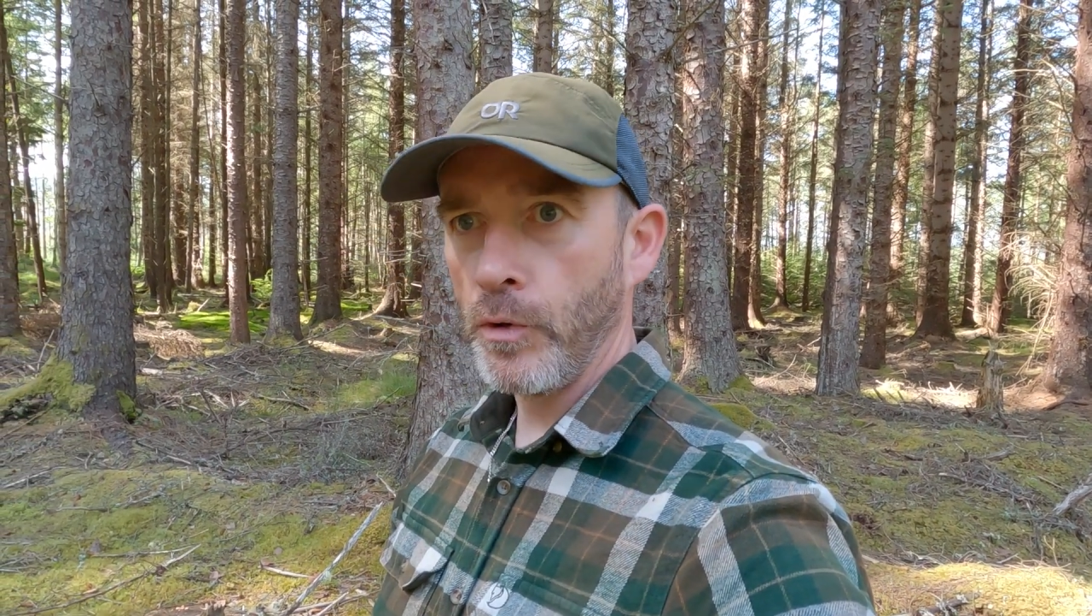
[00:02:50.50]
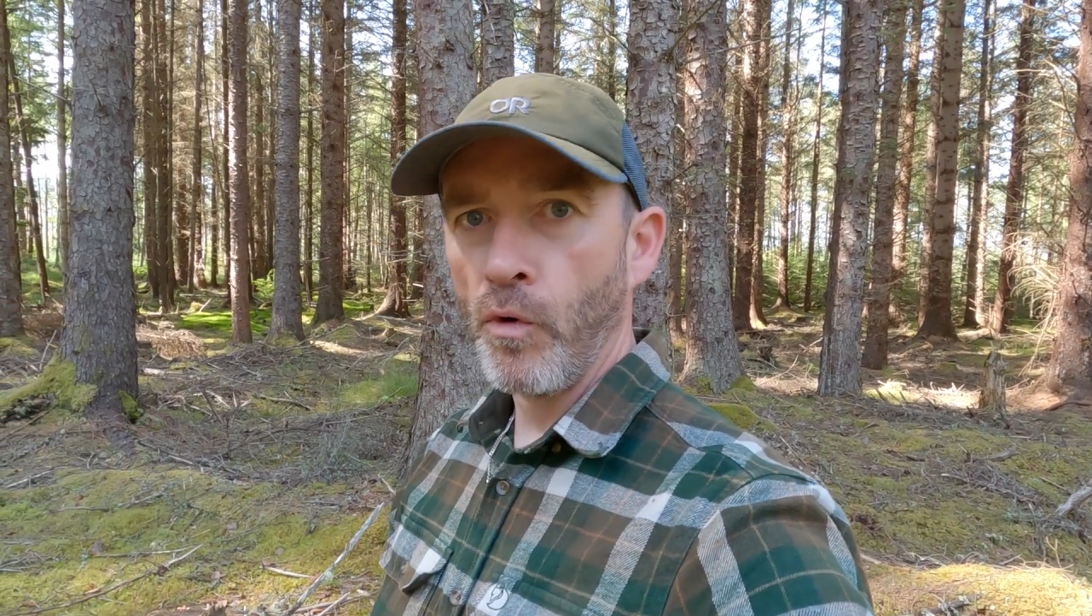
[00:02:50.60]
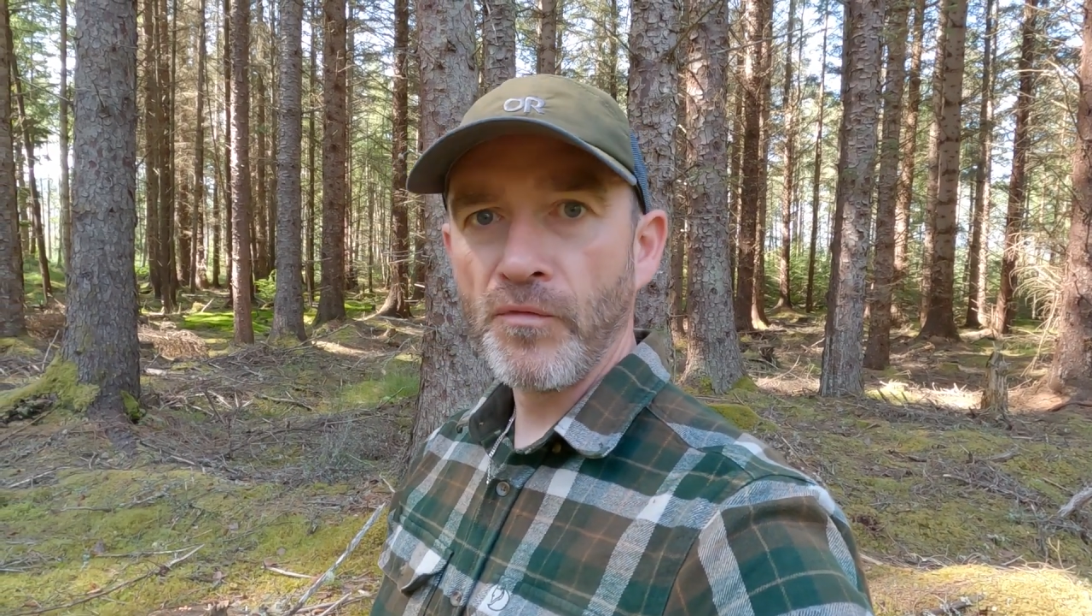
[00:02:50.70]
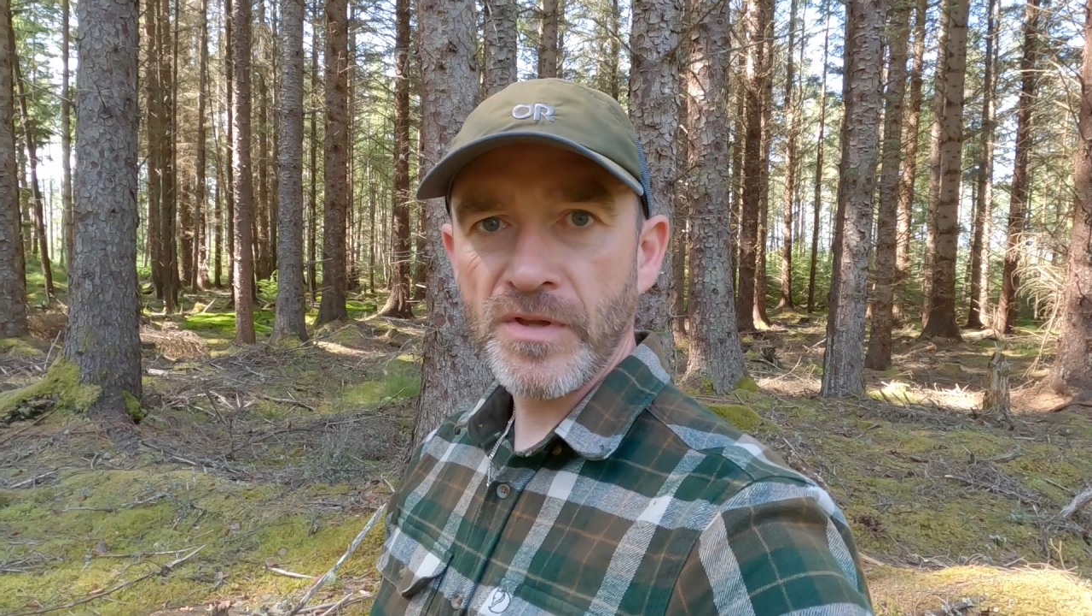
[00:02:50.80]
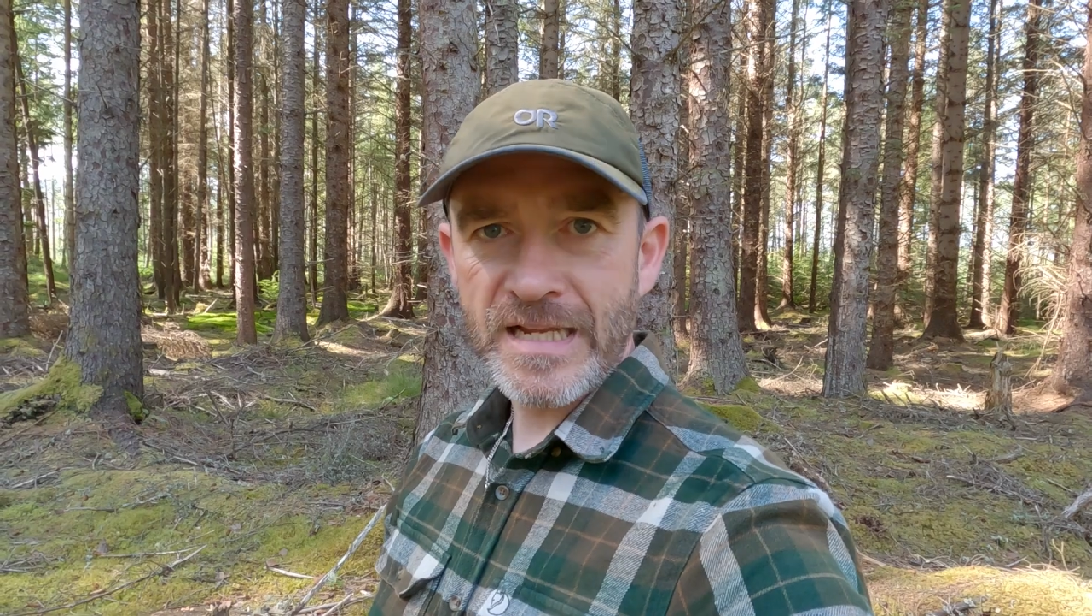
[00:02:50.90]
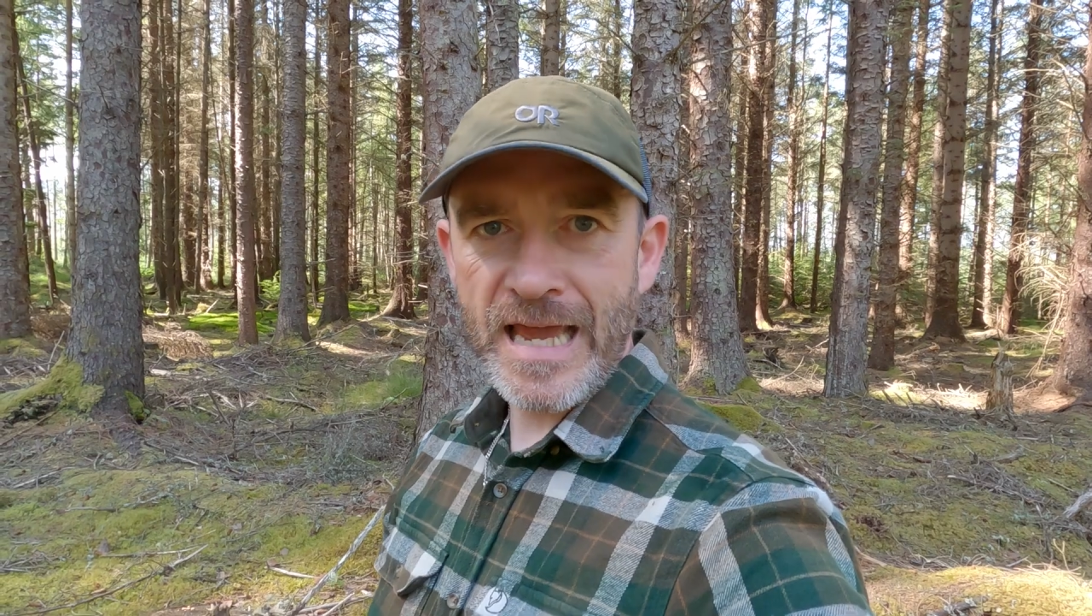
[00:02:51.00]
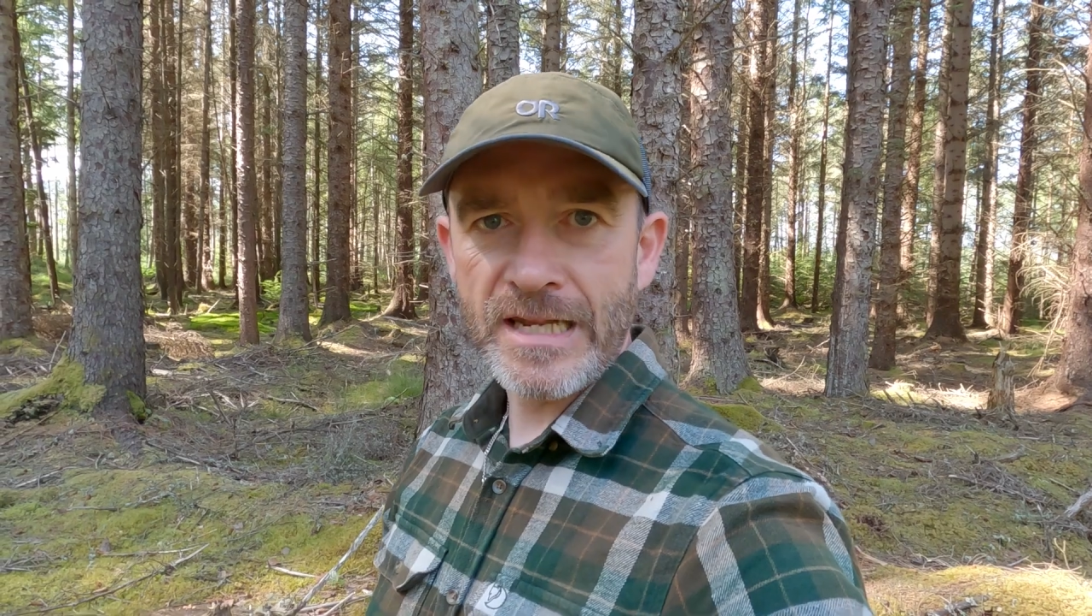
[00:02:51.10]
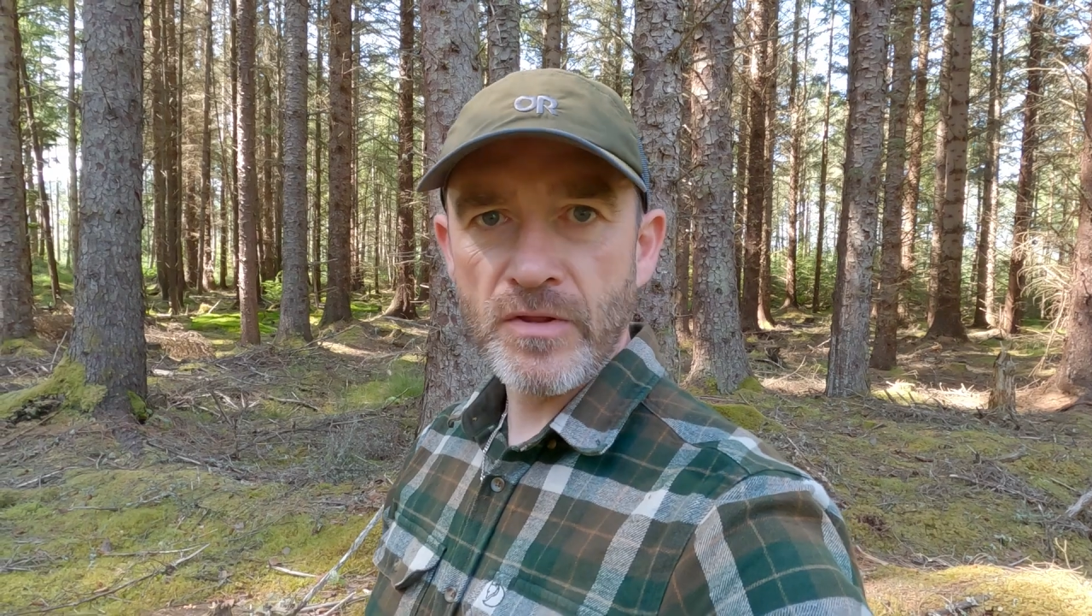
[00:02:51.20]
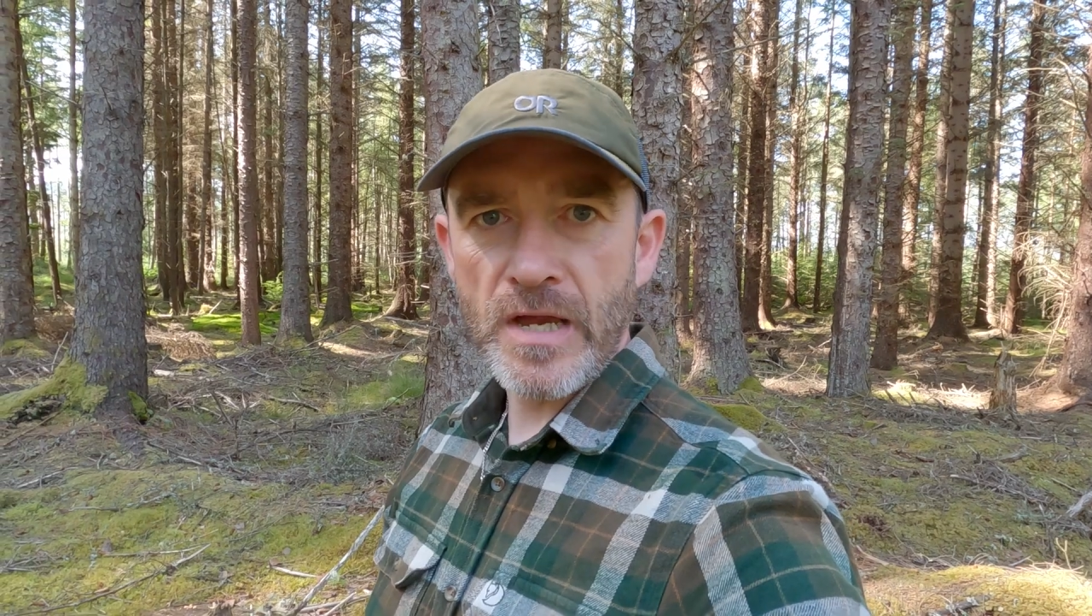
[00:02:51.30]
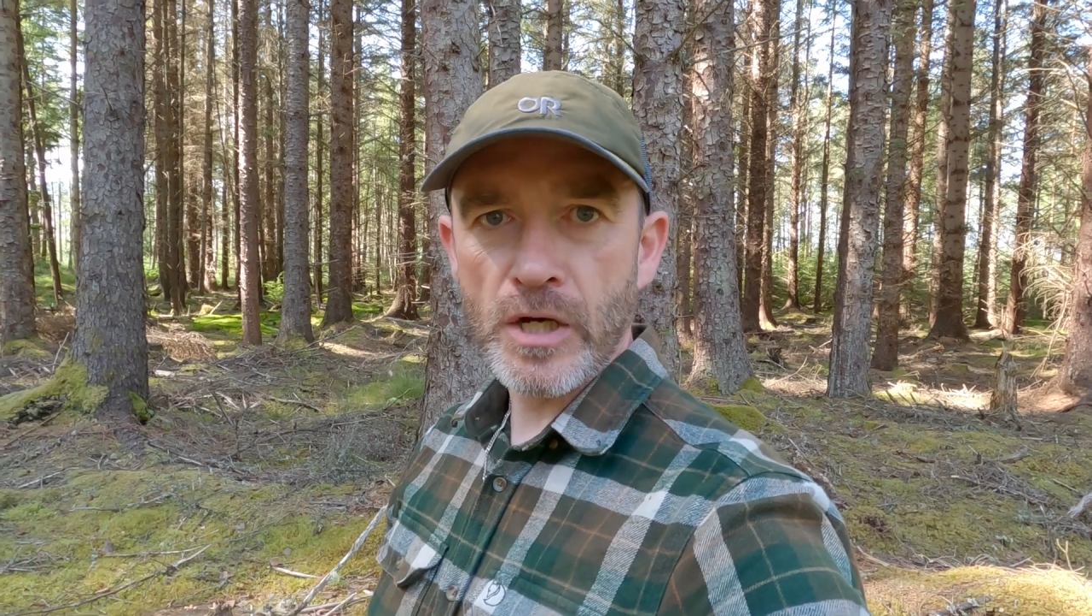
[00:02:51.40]
hopefully
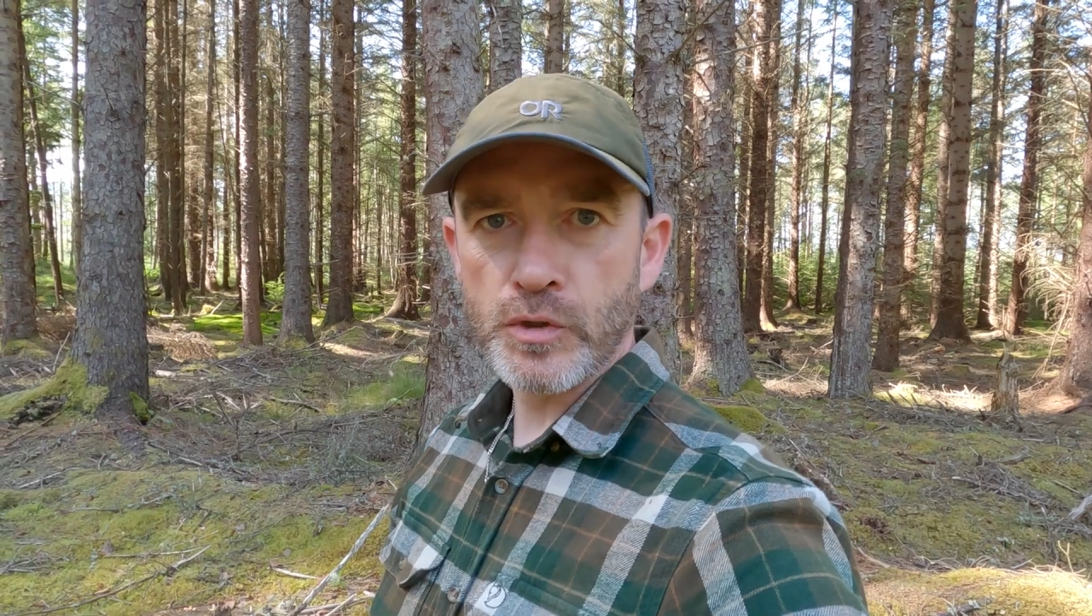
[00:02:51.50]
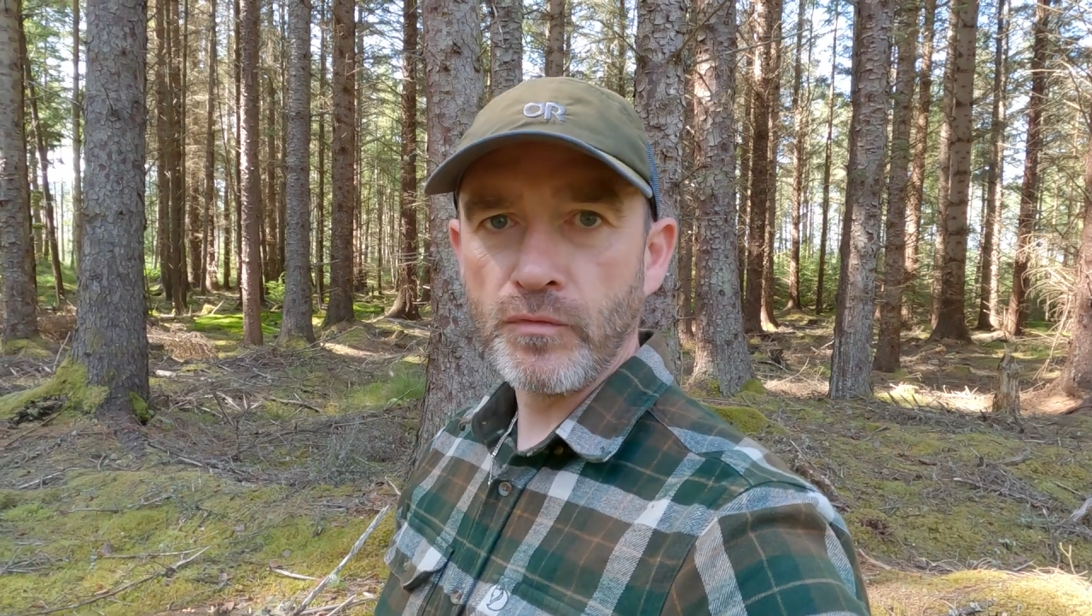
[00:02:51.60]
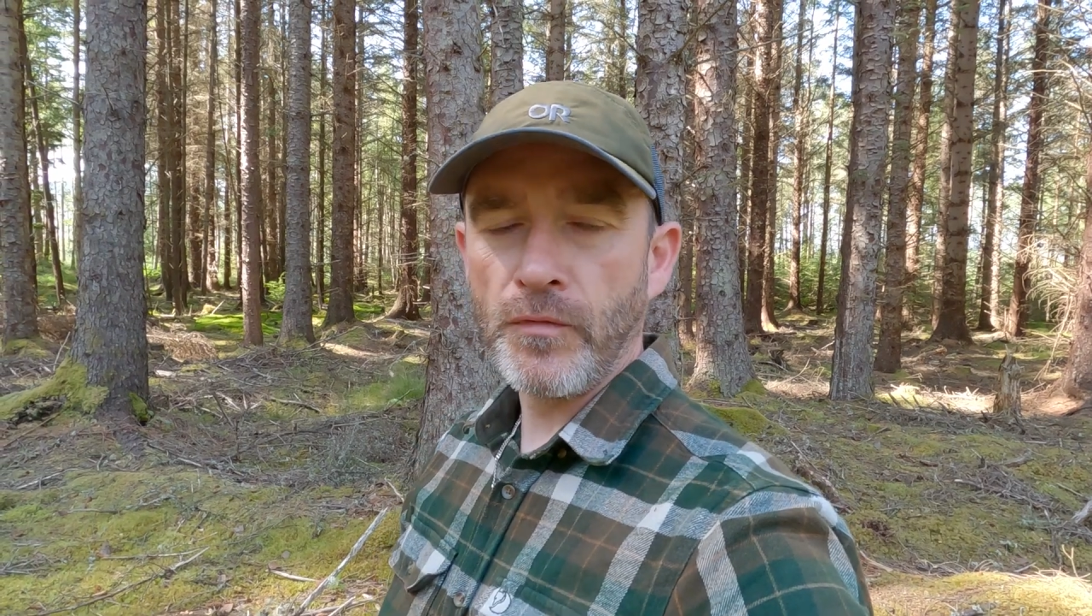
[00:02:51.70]
again in the actual